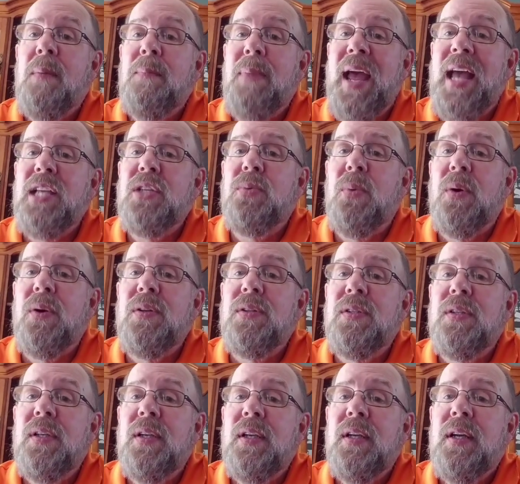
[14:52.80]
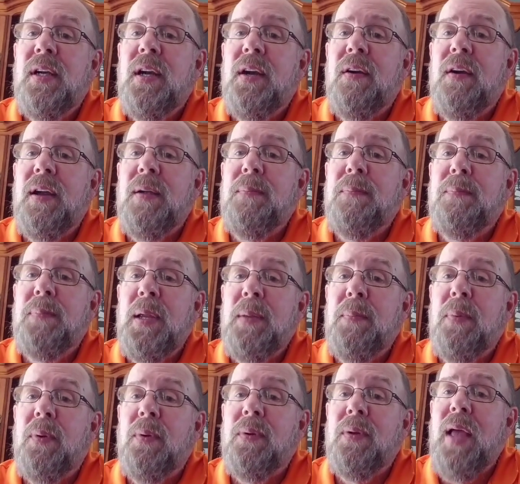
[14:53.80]
passwords. All right,
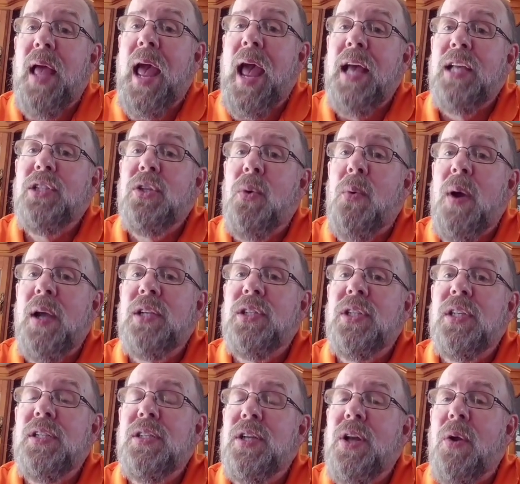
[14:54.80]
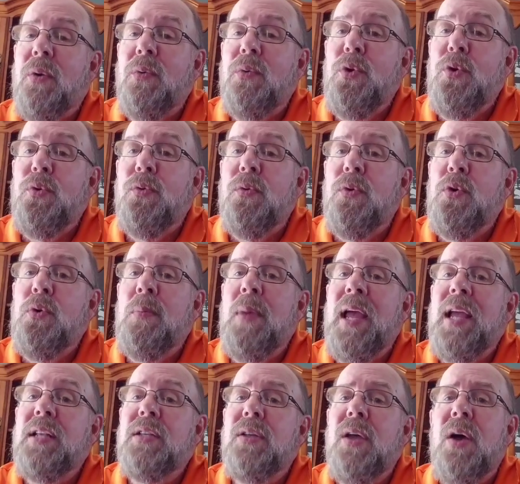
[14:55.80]
people ask questions, new
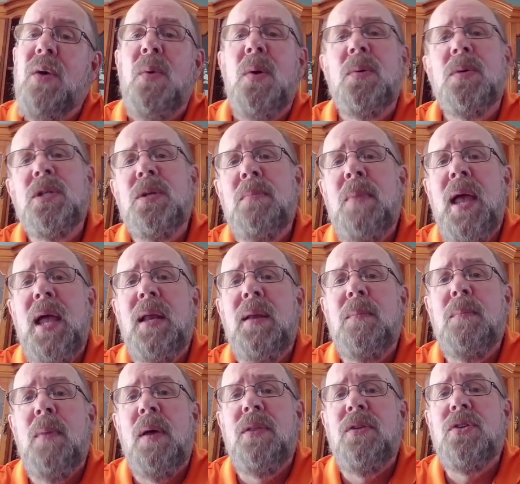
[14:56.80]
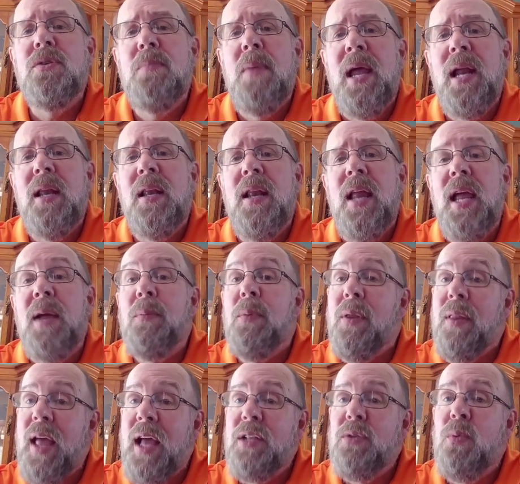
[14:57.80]
roommates. Oh, what was your mother's maiden name?
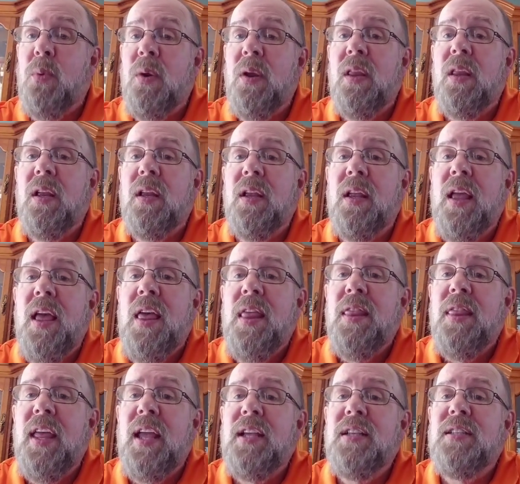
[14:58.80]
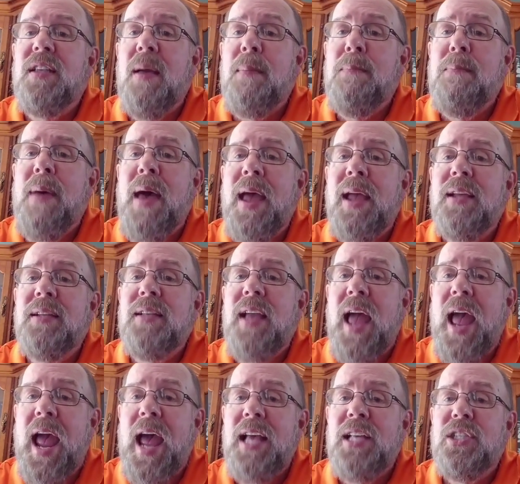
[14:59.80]
Well, that's one of the things that banks
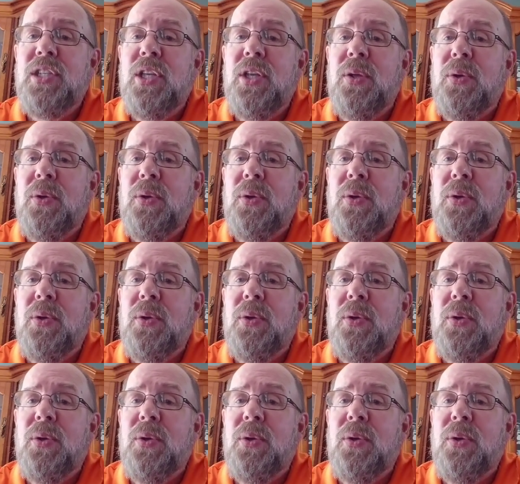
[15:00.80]
ask